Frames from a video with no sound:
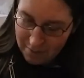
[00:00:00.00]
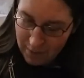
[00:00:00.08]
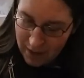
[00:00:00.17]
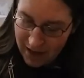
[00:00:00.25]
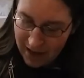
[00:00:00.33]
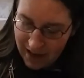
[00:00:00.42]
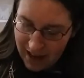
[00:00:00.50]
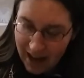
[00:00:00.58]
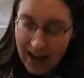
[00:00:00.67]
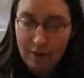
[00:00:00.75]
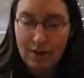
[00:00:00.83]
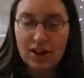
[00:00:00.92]
But
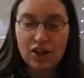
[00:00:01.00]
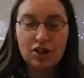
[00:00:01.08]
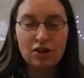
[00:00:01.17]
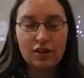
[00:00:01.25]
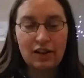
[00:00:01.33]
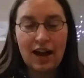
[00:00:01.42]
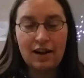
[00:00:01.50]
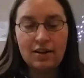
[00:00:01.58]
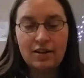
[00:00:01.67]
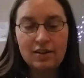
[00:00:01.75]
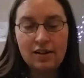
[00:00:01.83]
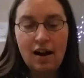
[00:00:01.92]
anyway, sugar
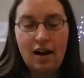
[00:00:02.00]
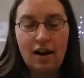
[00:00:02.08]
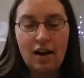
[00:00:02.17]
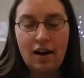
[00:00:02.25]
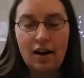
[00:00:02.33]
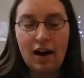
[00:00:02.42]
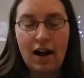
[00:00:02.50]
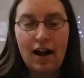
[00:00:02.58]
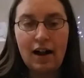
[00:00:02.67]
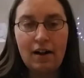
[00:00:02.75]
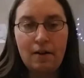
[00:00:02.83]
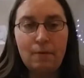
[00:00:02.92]
gliders
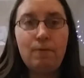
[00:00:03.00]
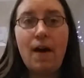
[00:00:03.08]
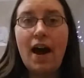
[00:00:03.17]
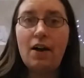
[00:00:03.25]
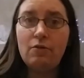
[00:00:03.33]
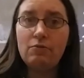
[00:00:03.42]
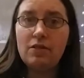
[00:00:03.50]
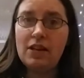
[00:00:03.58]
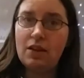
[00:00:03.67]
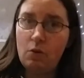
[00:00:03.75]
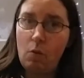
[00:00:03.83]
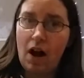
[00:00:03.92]
are found
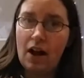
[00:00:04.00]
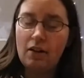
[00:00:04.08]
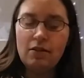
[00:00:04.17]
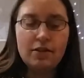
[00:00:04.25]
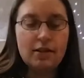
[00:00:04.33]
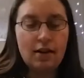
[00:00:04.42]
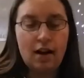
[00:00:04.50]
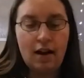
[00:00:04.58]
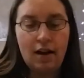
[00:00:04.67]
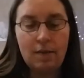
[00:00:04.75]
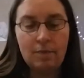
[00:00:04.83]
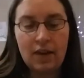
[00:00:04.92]
in the wild
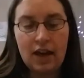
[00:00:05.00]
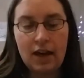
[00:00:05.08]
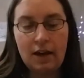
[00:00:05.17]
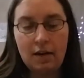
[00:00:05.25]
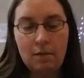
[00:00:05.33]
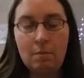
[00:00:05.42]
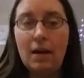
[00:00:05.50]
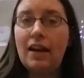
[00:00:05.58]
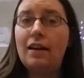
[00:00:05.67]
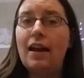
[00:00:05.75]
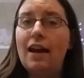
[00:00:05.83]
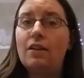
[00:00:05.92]
in
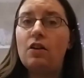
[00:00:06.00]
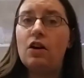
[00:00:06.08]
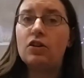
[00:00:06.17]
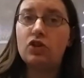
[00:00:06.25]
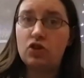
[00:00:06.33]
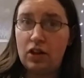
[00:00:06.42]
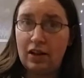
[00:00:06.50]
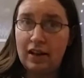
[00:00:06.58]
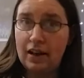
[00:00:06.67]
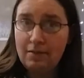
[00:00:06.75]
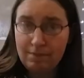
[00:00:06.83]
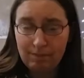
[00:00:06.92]
mainland
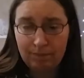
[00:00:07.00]
Australia,